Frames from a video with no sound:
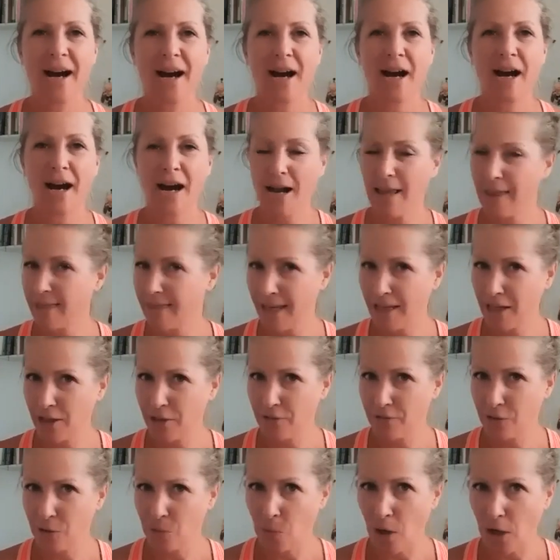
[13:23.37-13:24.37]
I thank you
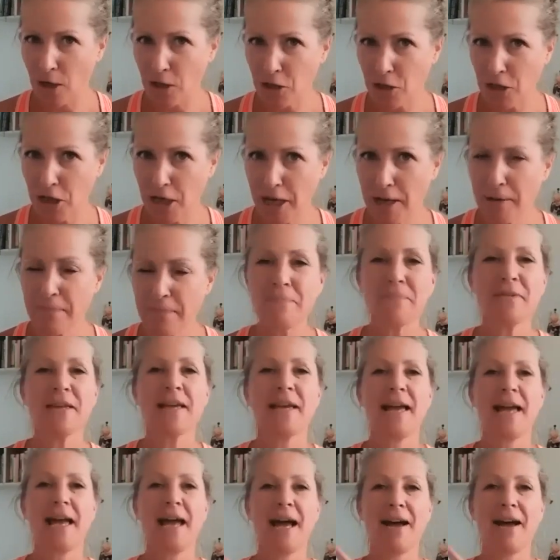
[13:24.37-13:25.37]
for watching.
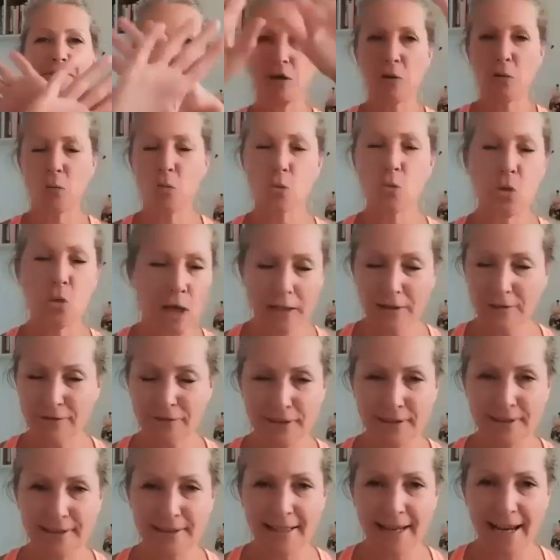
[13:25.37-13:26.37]
Have a
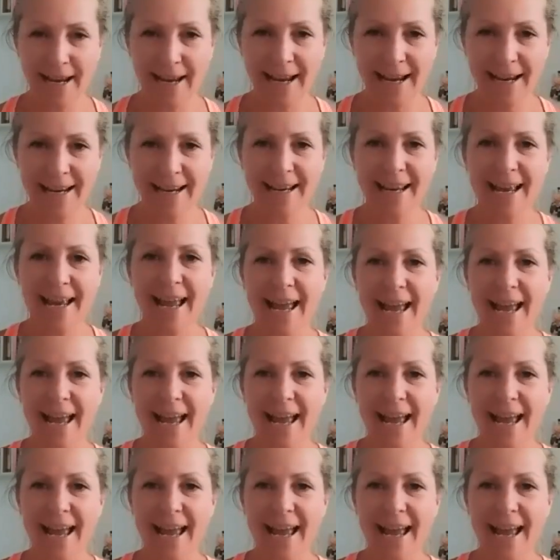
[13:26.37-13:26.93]
wonderful day,